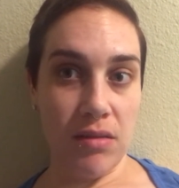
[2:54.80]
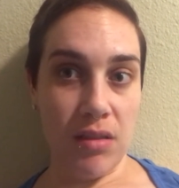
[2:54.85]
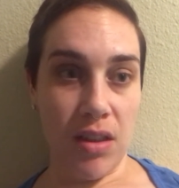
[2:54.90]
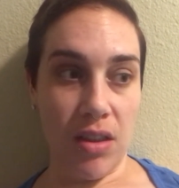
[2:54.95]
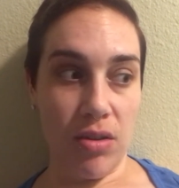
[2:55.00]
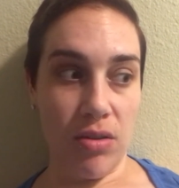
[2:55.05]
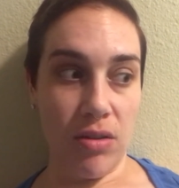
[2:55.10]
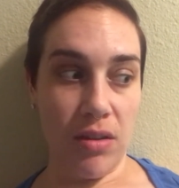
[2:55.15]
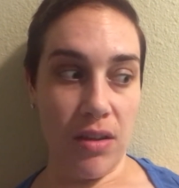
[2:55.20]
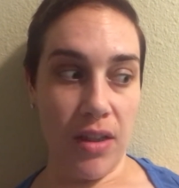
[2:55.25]

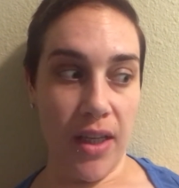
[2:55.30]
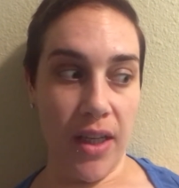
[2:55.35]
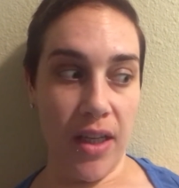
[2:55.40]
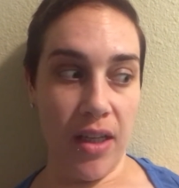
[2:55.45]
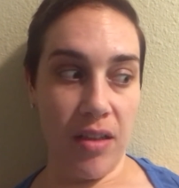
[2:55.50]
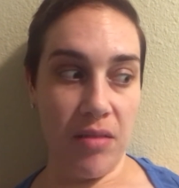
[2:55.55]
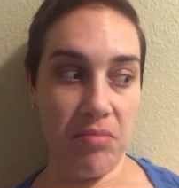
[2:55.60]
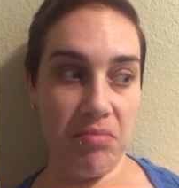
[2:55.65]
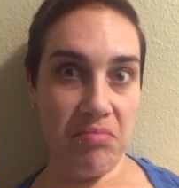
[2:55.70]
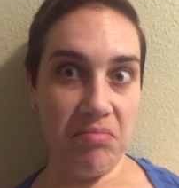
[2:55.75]
little like
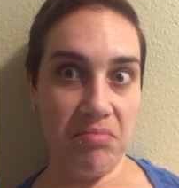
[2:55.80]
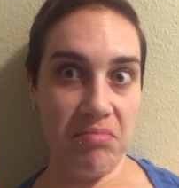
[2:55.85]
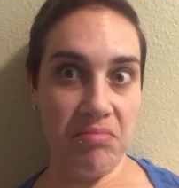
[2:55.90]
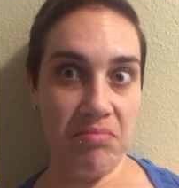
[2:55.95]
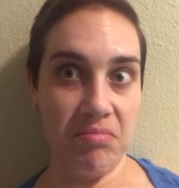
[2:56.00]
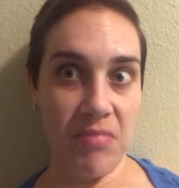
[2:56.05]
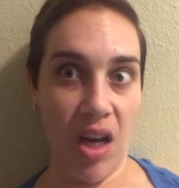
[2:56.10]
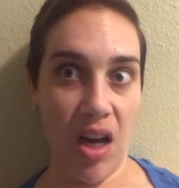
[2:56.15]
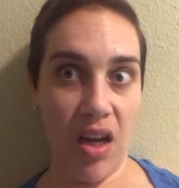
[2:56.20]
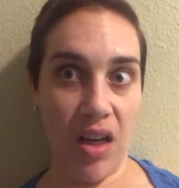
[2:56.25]

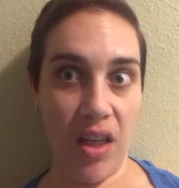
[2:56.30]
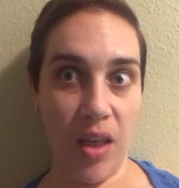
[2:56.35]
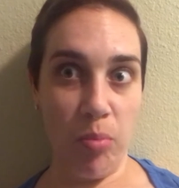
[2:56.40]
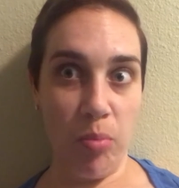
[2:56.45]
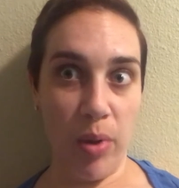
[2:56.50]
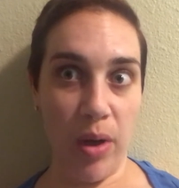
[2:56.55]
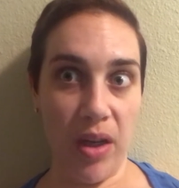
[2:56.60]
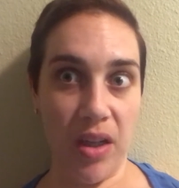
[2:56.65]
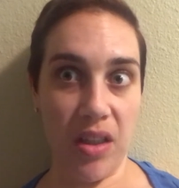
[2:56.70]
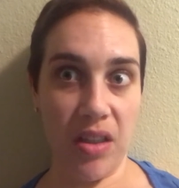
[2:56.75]
hockey
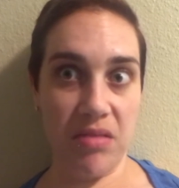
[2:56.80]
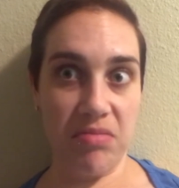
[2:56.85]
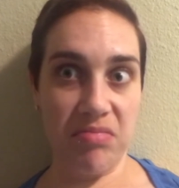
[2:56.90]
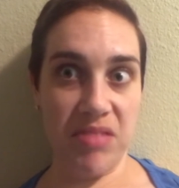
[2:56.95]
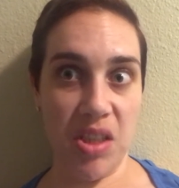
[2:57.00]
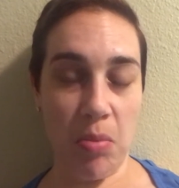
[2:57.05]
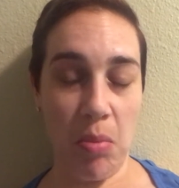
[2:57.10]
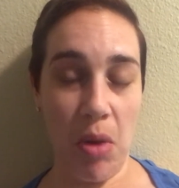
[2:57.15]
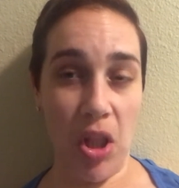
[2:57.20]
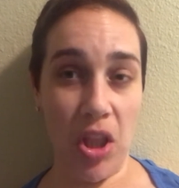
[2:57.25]
puck
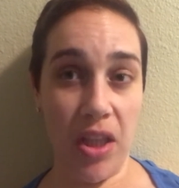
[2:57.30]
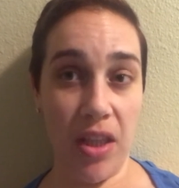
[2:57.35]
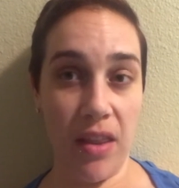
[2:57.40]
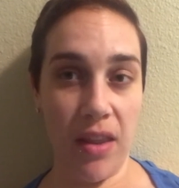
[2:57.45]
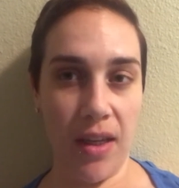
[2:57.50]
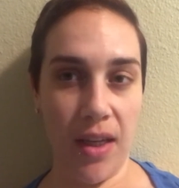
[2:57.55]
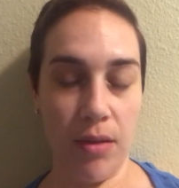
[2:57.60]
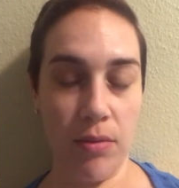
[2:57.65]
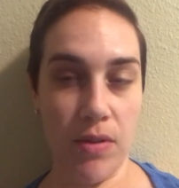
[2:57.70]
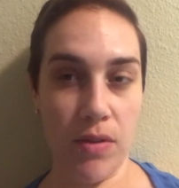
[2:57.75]
tamale
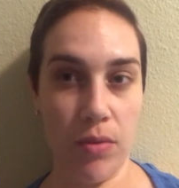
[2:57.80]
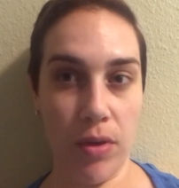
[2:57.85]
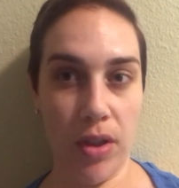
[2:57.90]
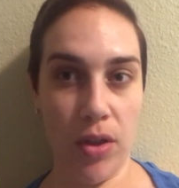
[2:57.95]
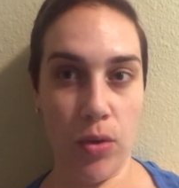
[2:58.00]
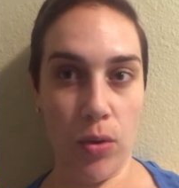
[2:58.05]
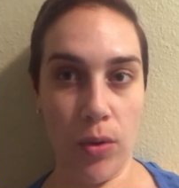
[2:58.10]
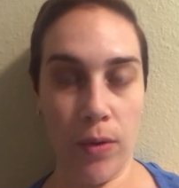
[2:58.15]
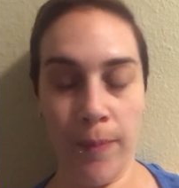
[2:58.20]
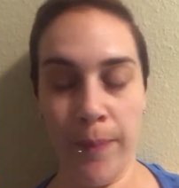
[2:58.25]
thing. It was really
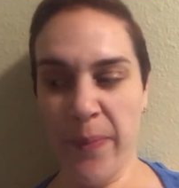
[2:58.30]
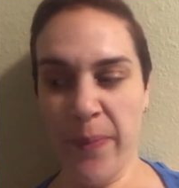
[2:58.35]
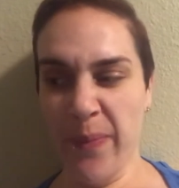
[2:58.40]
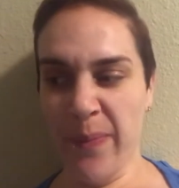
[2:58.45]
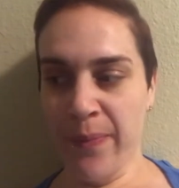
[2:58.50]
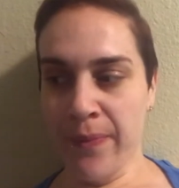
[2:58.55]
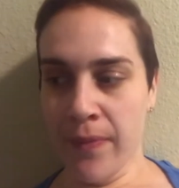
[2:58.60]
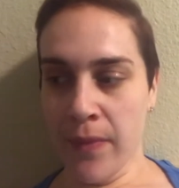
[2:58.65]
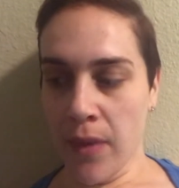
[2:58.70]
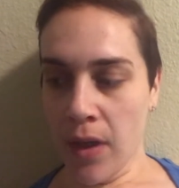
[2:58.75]
cool.
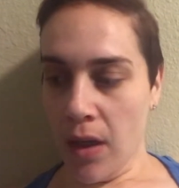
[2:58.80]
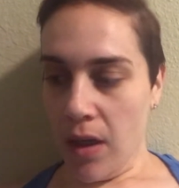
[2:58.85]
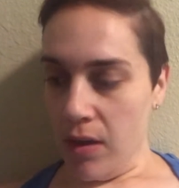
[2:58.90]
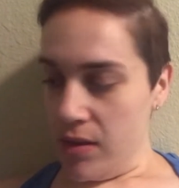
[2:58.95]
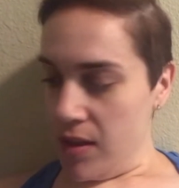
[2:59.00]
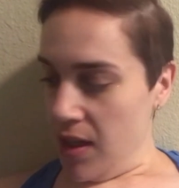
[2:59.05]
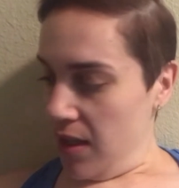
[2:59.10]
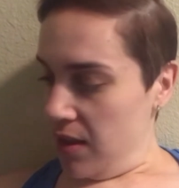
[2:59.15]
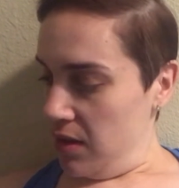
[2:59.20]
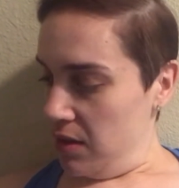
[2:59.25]
It
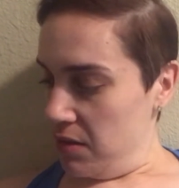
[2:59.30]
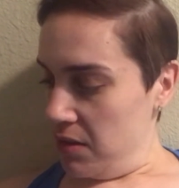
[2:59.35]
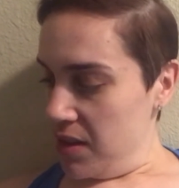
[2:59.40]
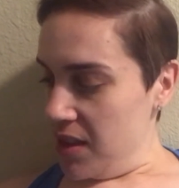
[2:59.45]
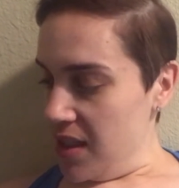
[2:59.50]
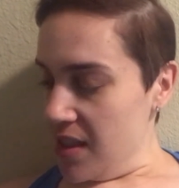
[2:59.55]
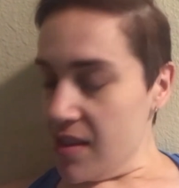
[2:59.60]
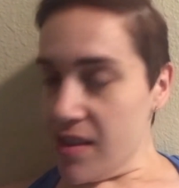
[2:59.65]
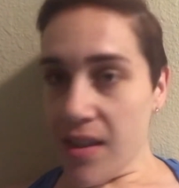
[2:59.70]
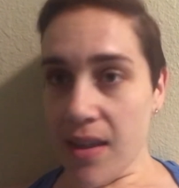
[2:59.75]
was like a little
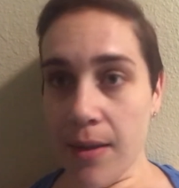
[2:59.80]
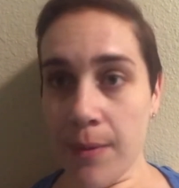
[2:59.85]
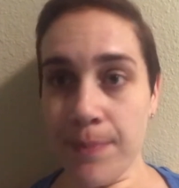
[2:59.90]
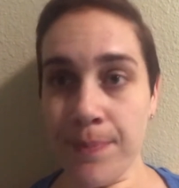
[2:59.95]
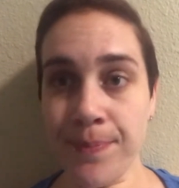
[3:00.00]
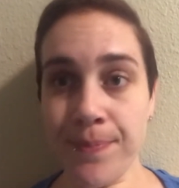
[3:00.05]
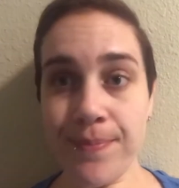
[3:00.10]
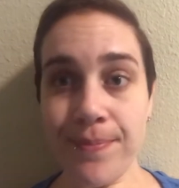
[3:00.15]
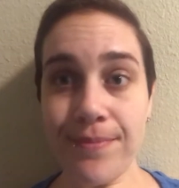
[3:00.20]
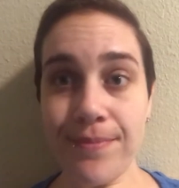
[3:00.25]
disc.
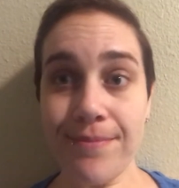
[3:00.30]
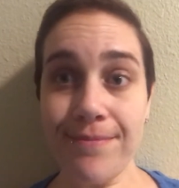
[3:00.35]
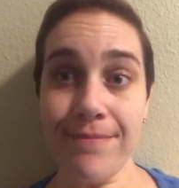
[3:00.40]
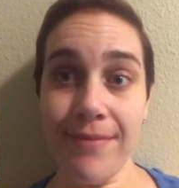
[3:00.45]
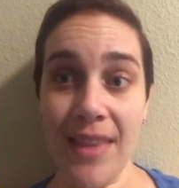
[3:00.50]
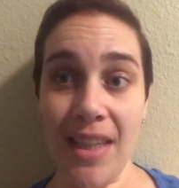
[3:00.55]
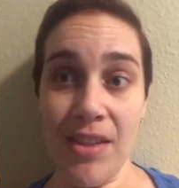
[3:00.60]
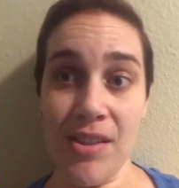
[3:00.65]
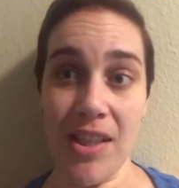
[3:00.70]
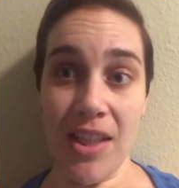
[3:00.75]

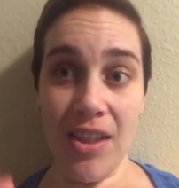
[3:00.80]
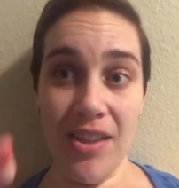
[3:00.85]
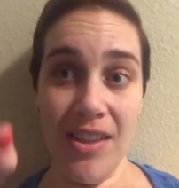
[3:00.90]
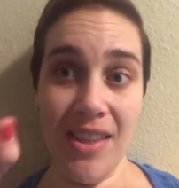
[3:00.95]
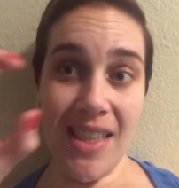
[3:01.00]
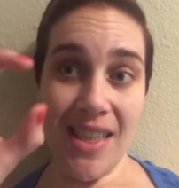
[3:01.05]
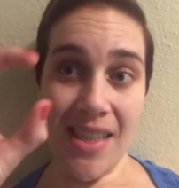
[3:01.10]
It was a little